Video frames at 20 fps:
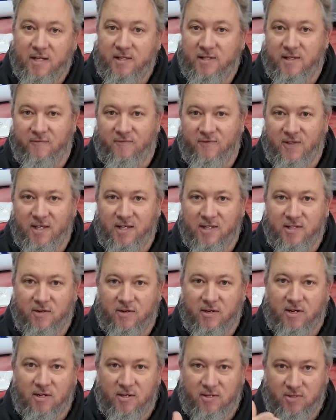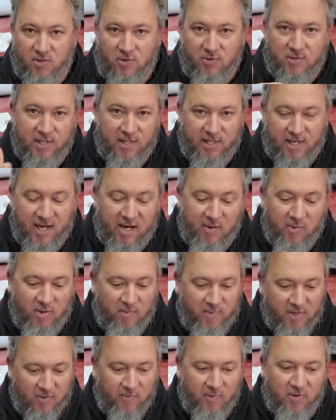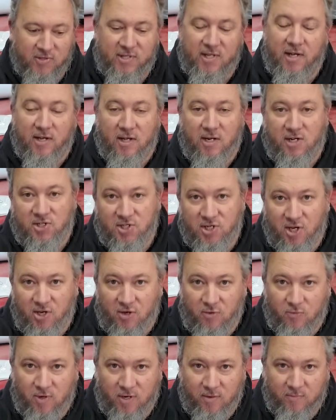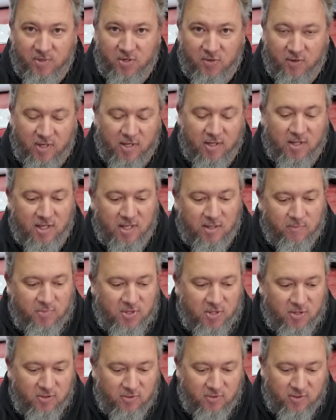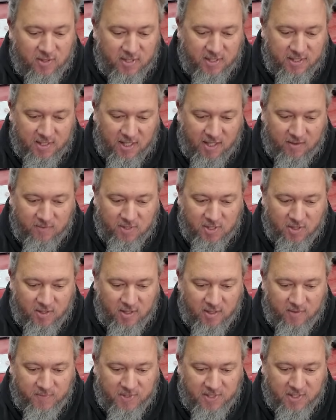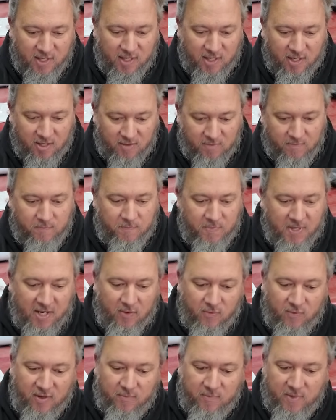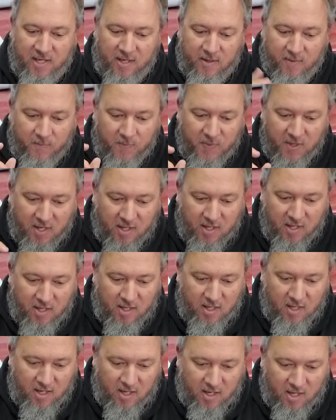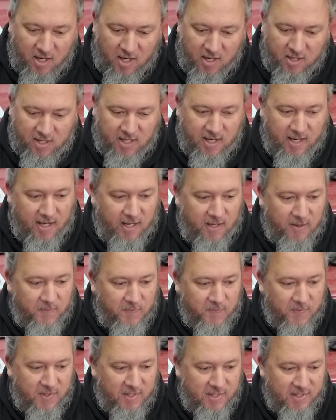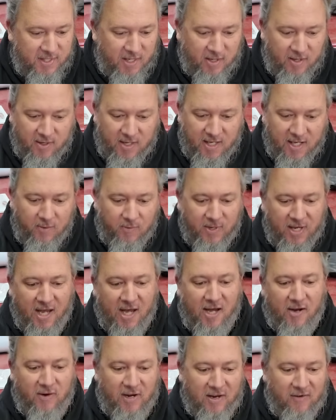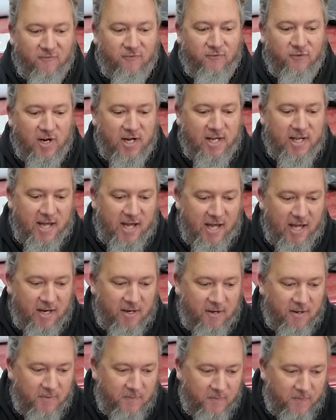So for this, I'm going to talk to the camera, but I'm also going to show you what I'm doing on the computer at the same time. So bear with me. Okay, so here we are in FreeCAD.